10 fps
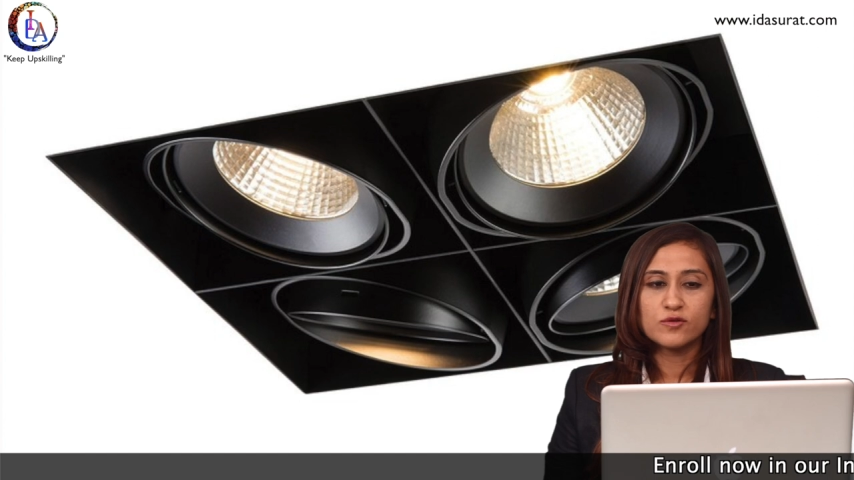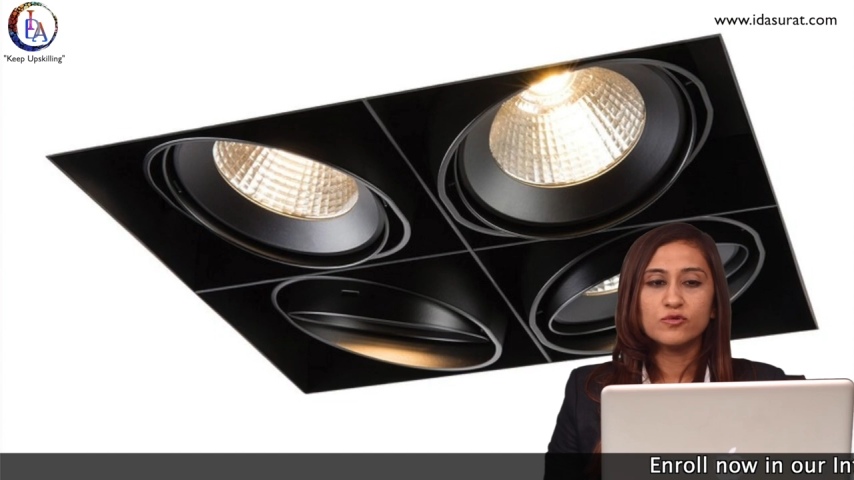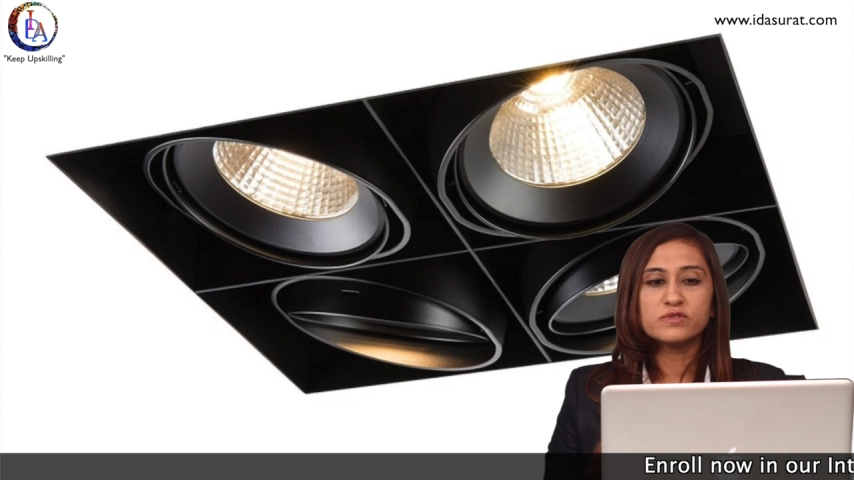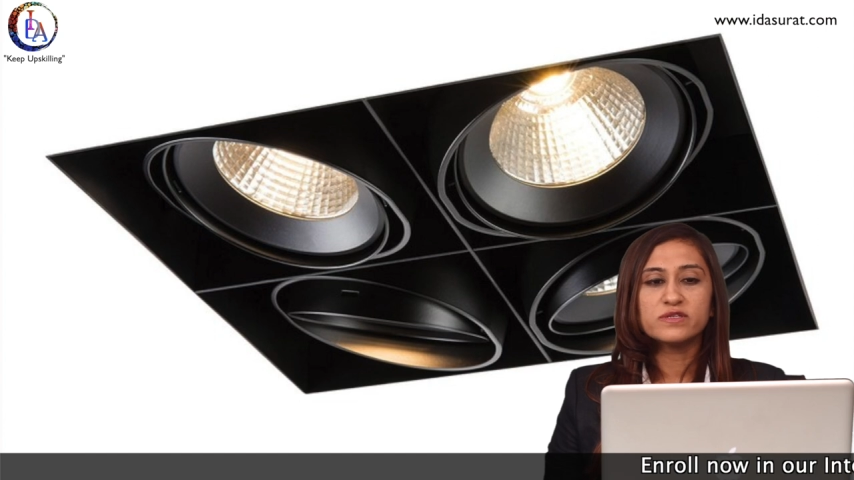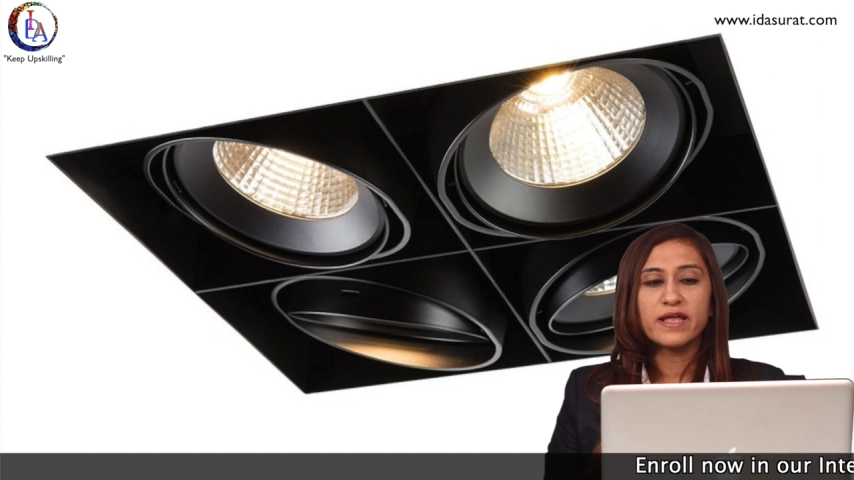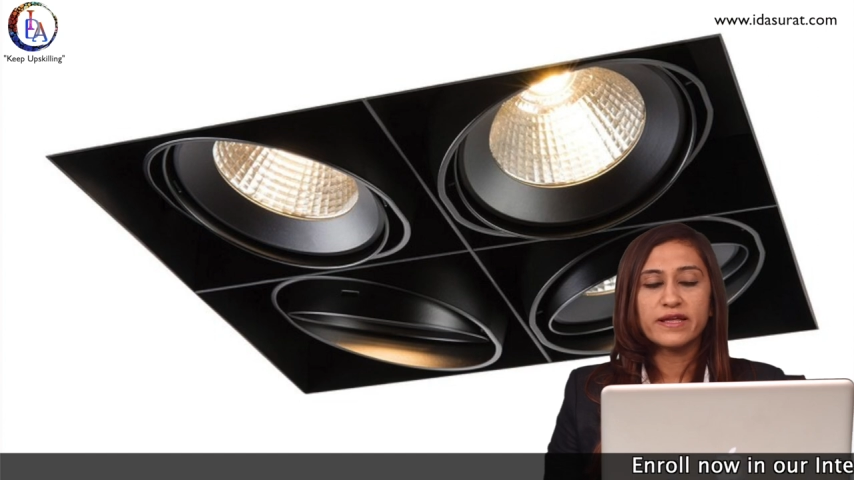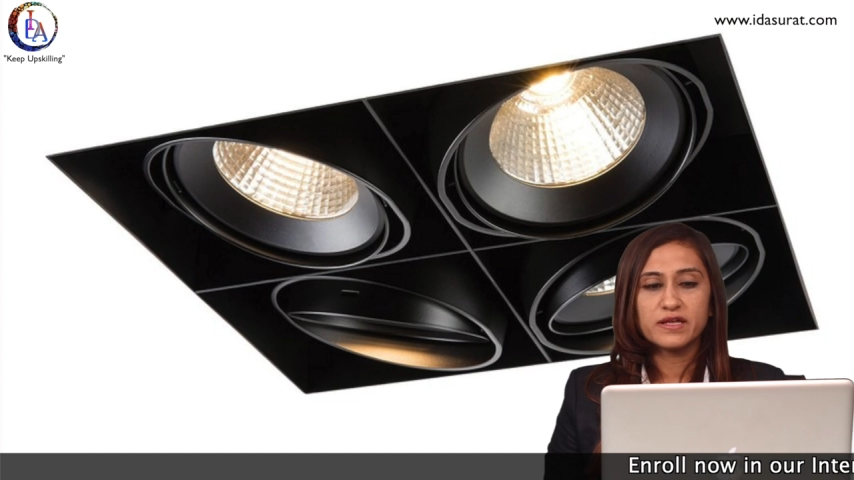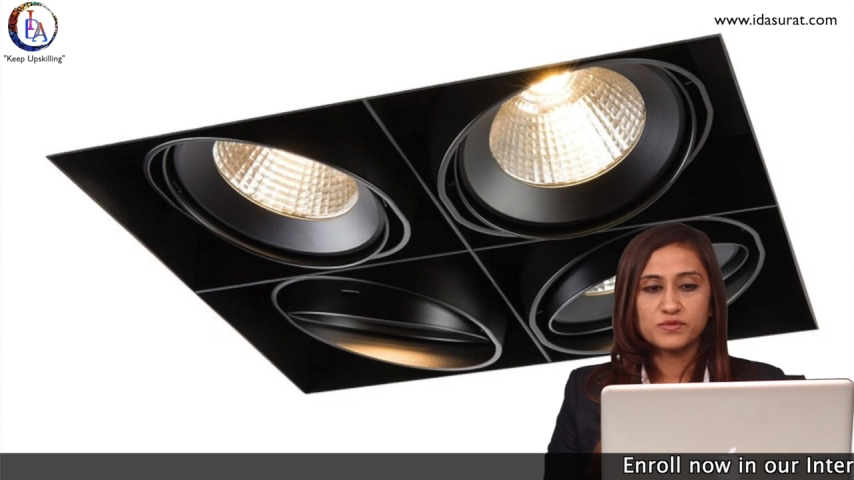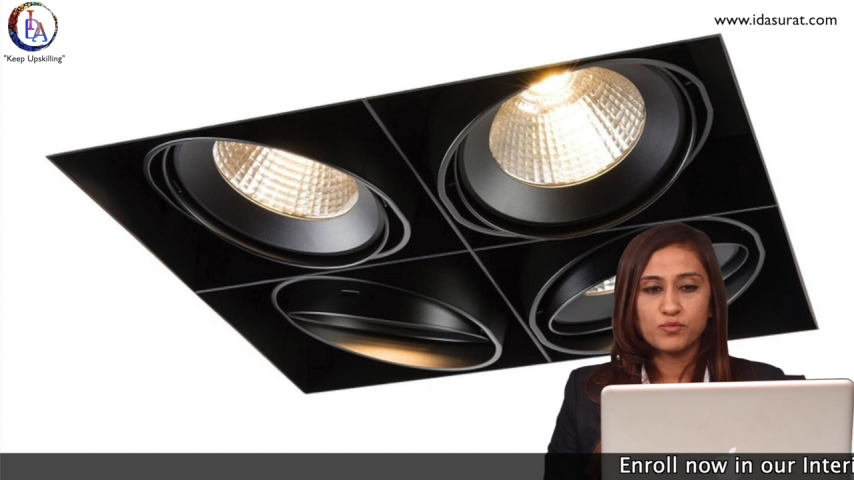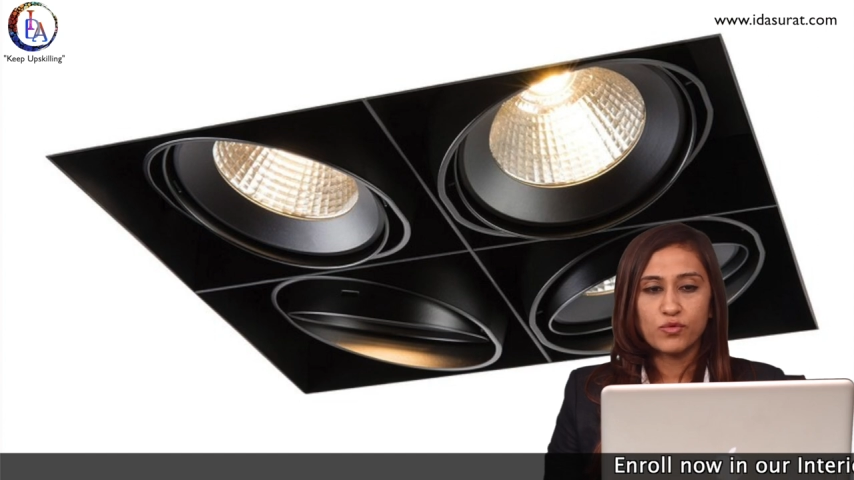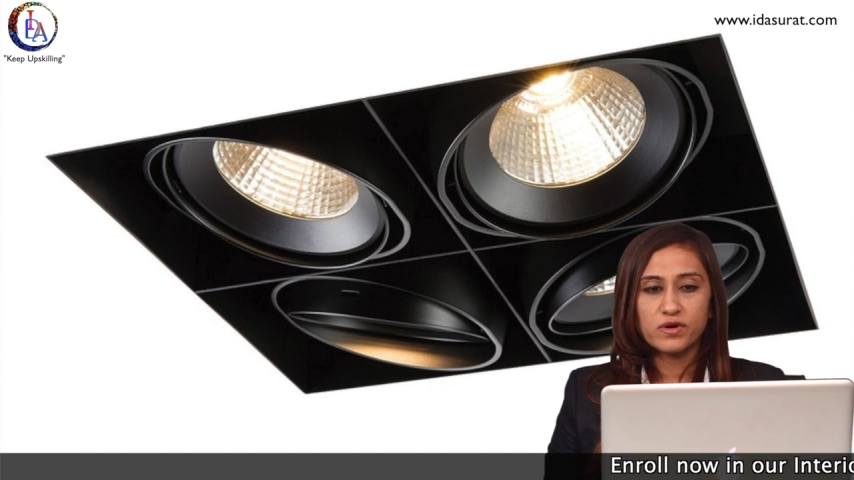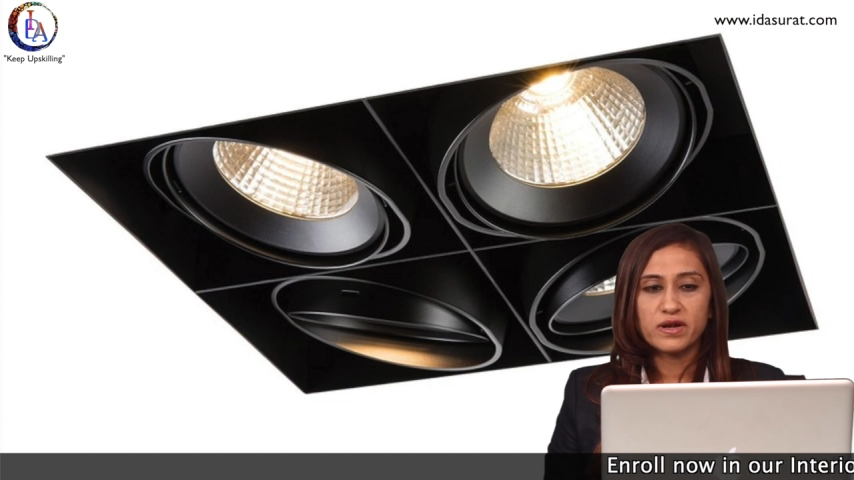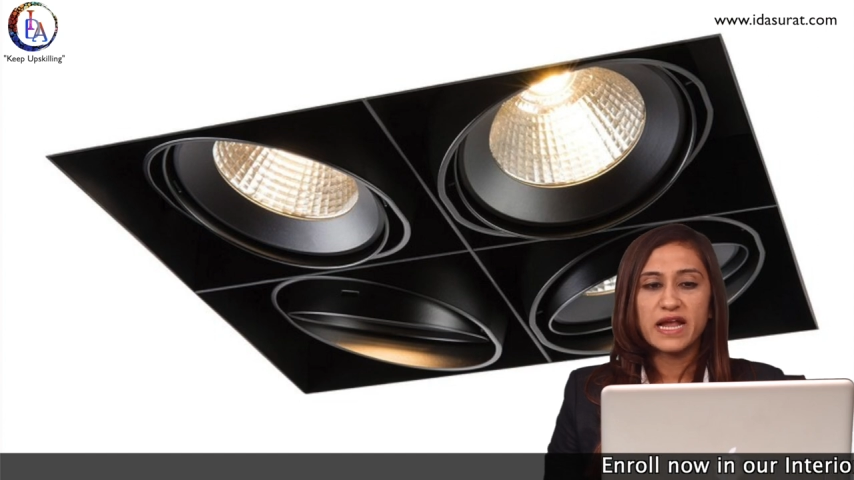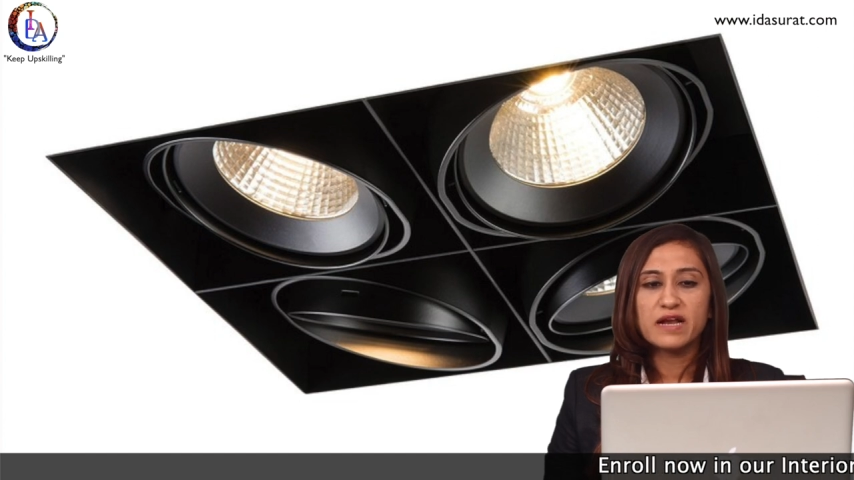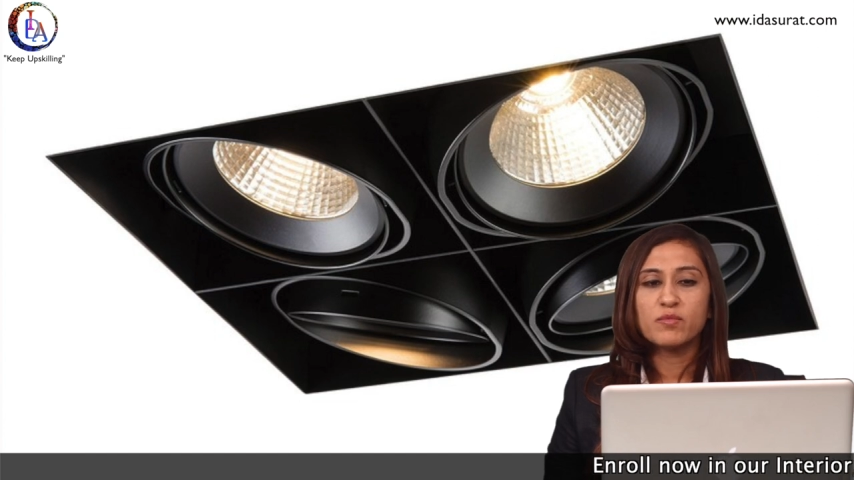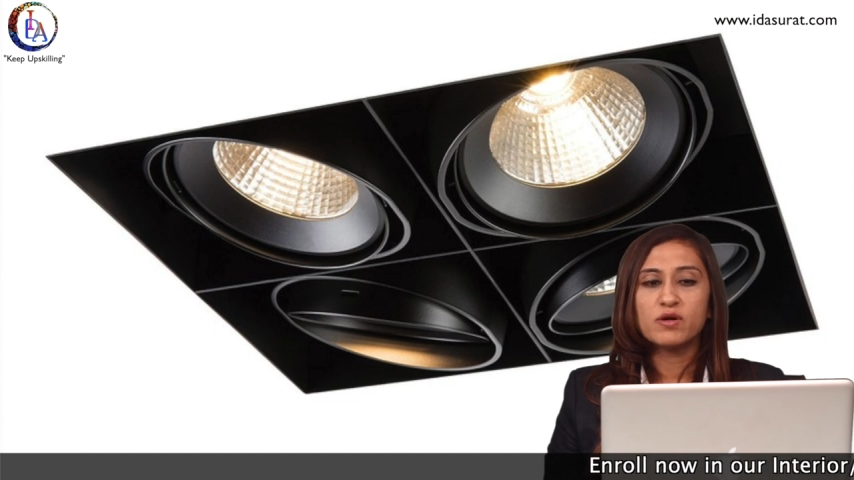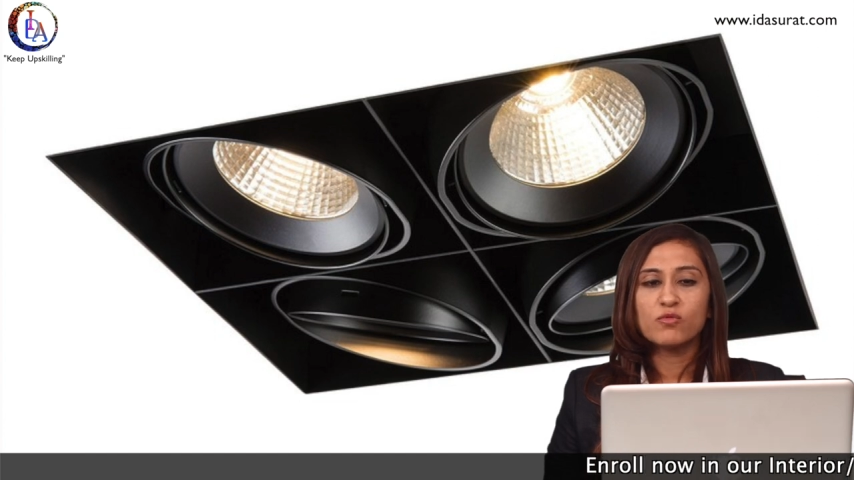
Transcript: looks like a spotlight, but